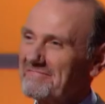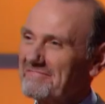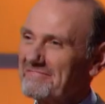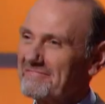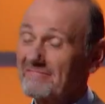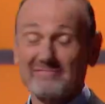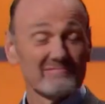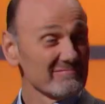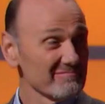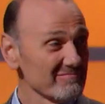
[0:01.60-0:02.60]

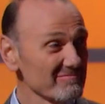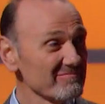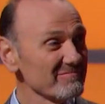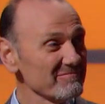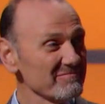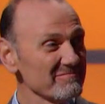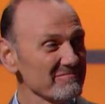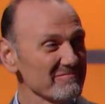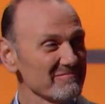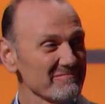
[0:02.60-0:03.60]

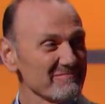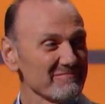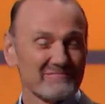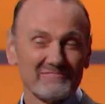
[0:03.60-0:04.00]
The person shown says nothing.